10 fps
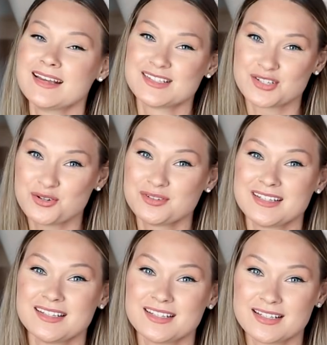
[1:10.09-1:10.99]
It's
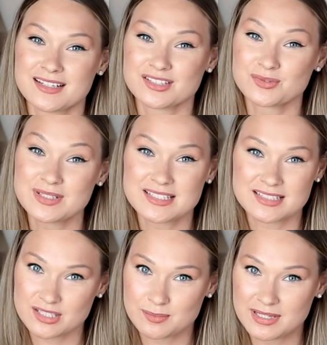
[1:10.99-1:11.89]
only
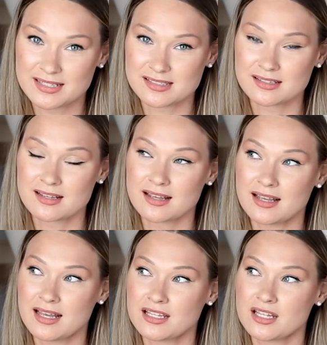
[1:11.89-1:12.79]
26 minutes.
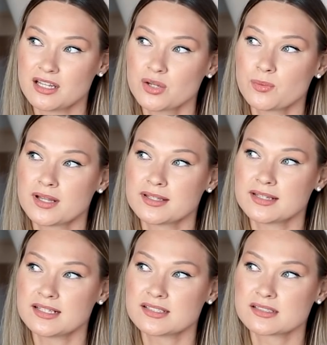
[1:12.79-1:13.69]
And another one
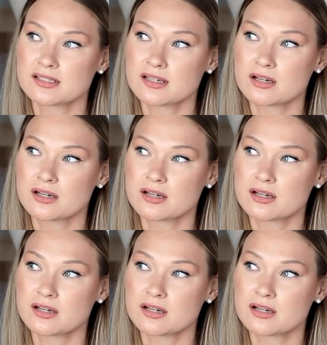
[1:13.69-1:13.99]
is